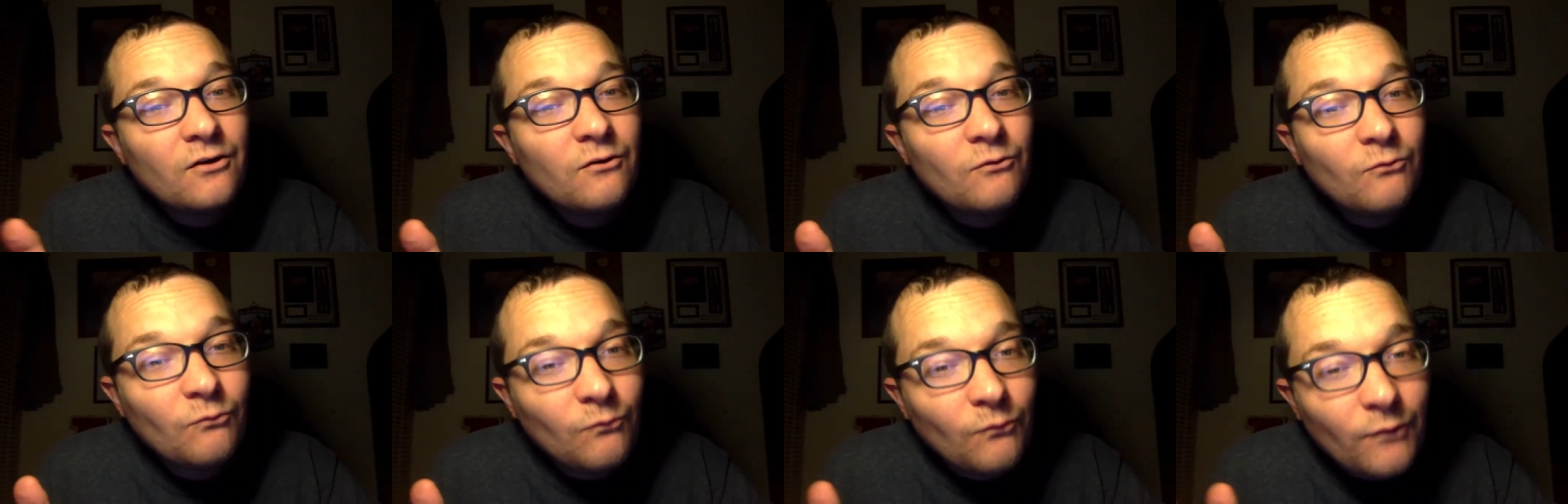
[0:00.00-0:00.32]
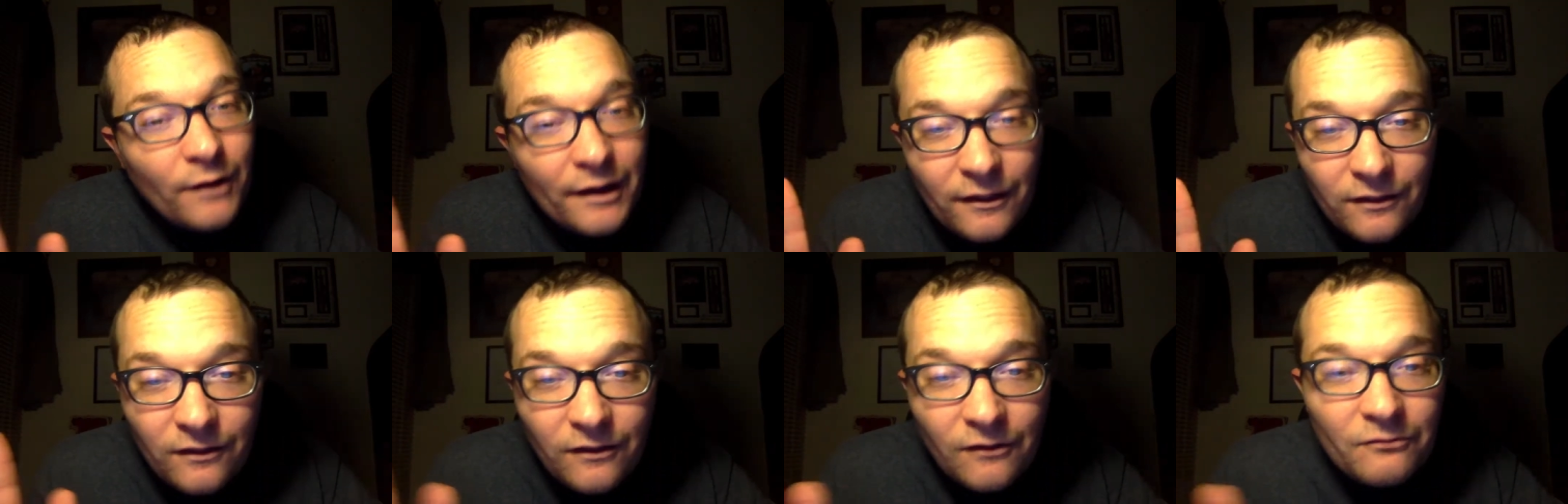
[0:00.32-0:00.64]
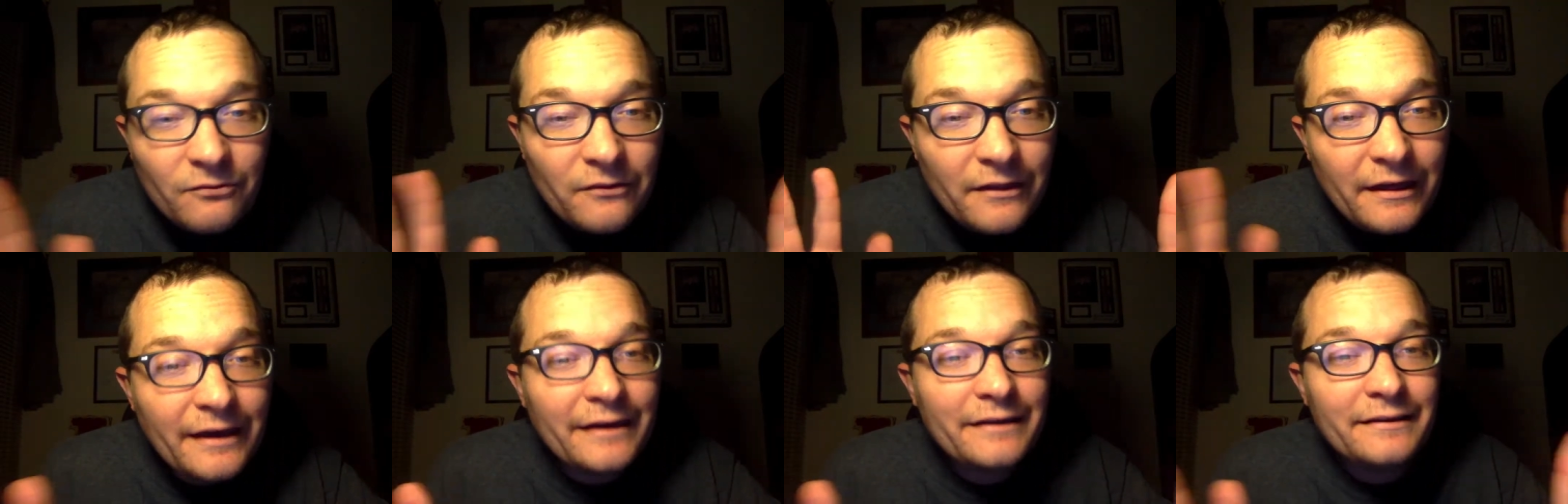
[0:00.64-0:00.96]
Well,
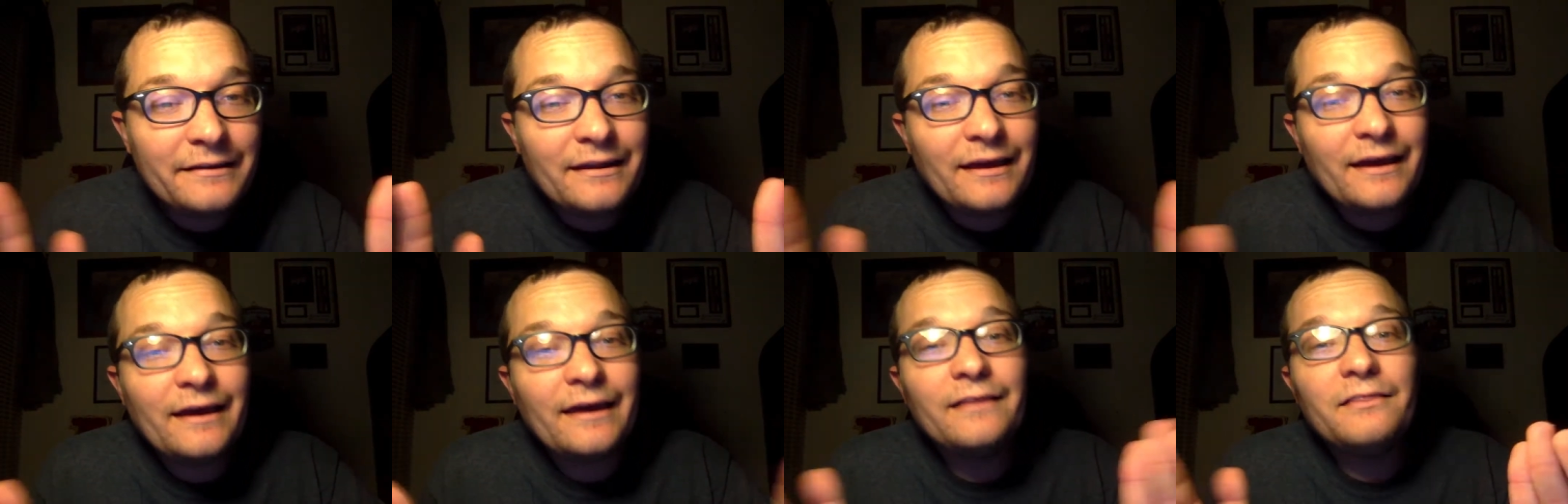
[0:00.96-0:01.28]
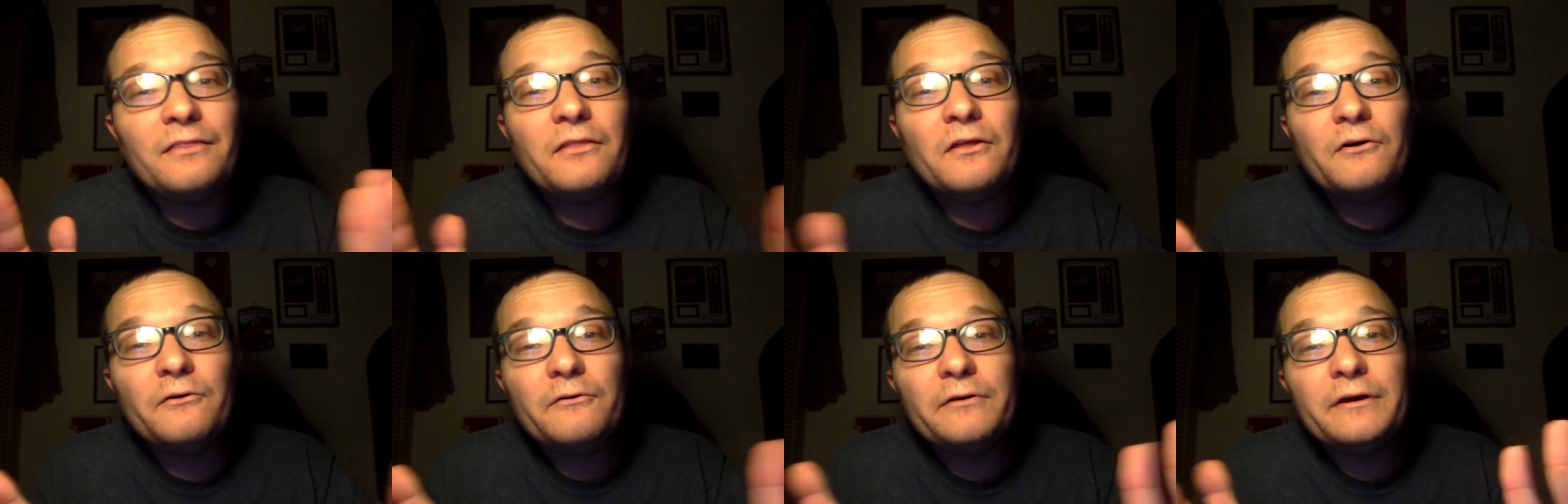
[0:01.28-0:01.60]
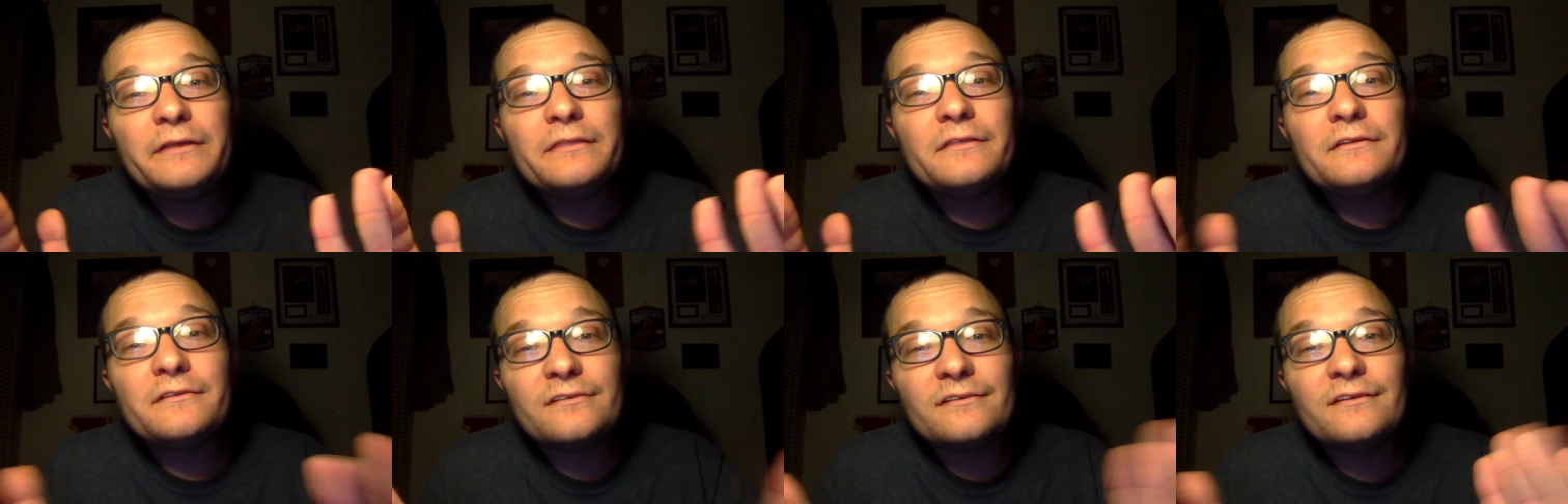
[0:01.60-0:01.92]
on that day,
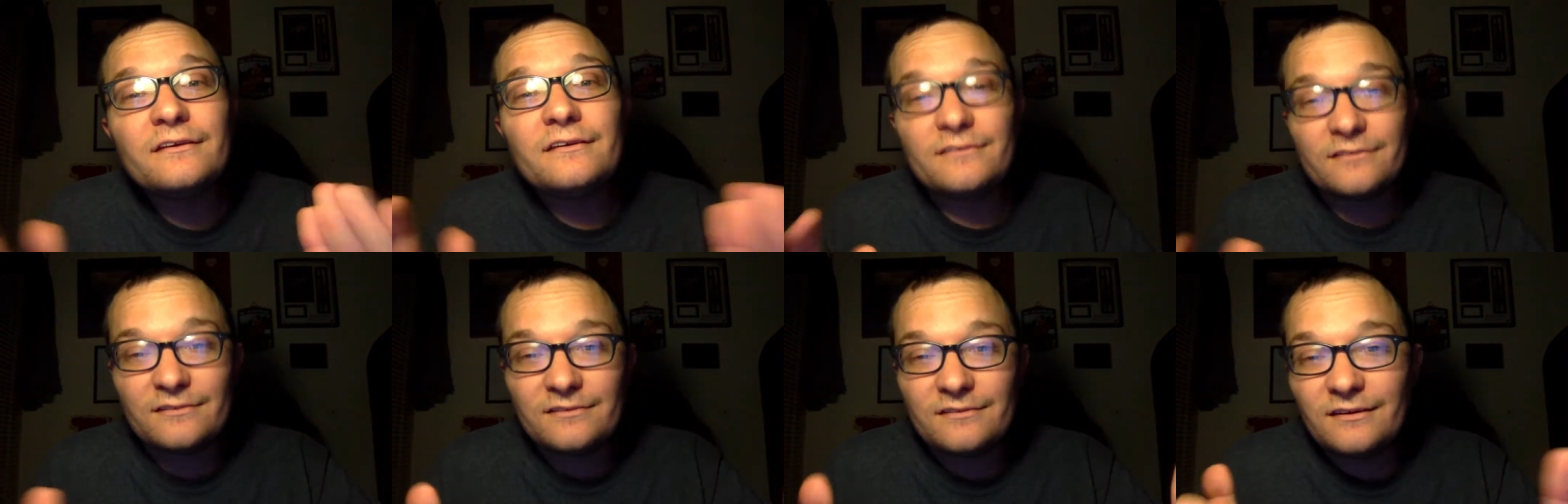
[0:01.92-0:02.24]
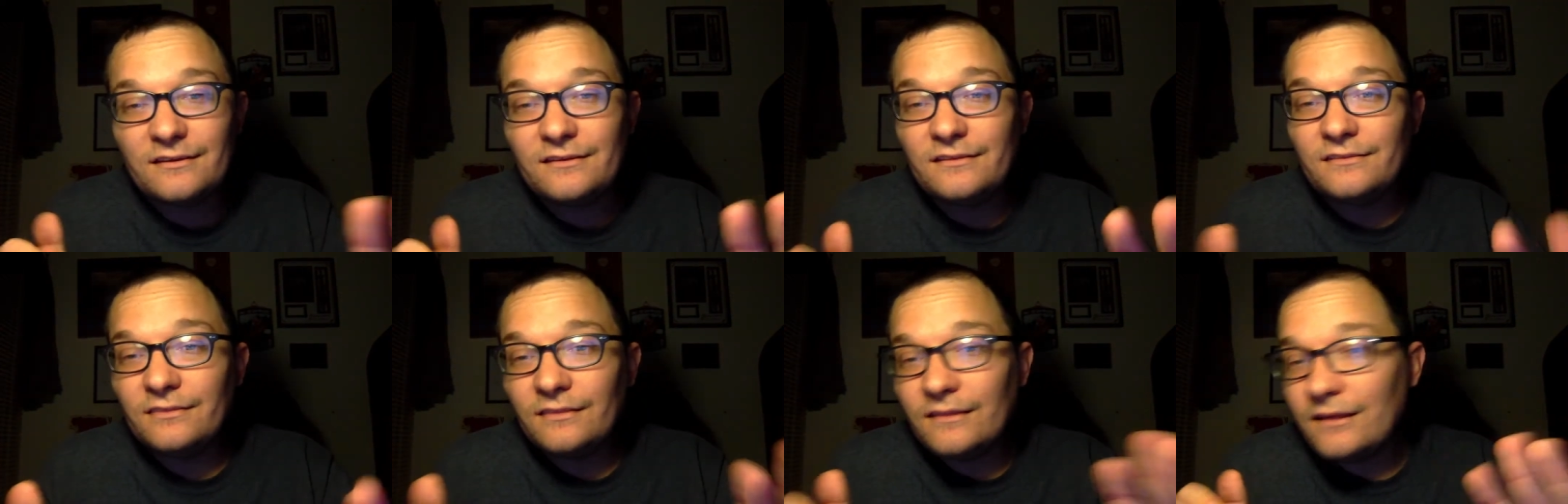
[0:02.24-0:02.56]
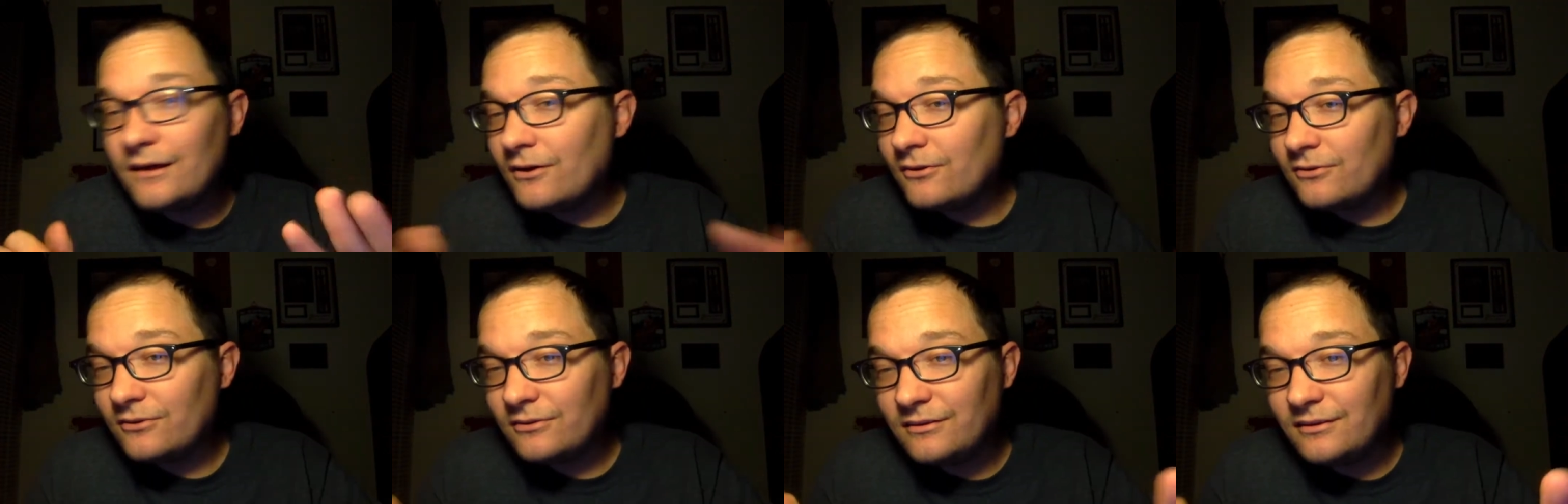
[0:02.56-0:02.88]
Louis XVI
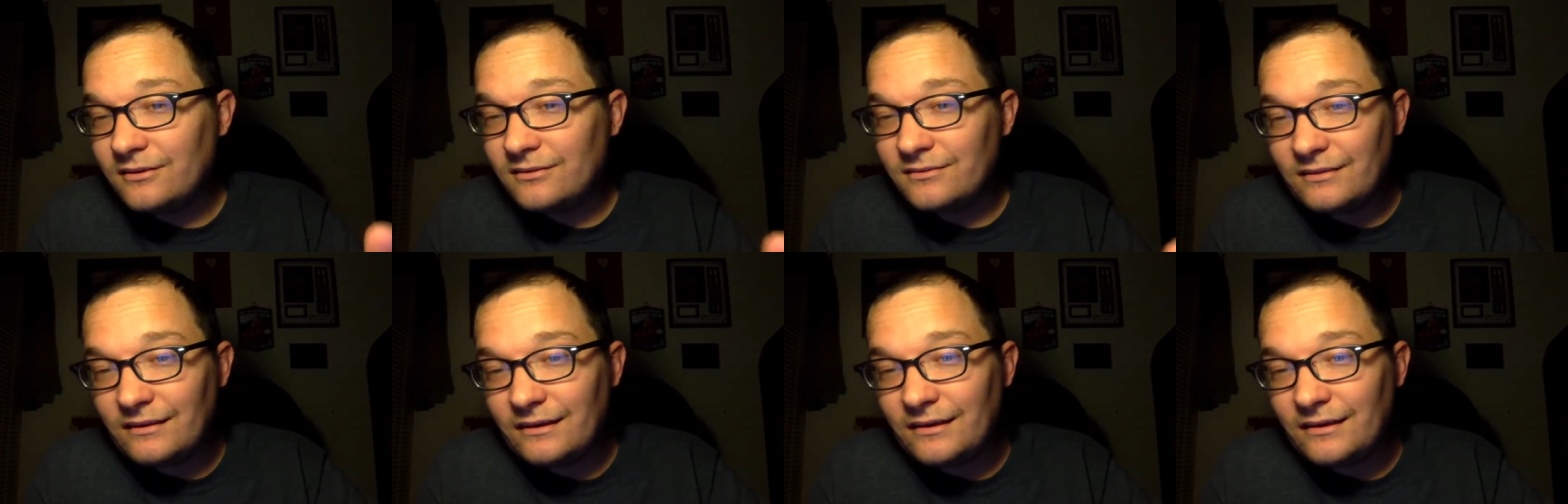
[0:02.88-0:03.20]
lost his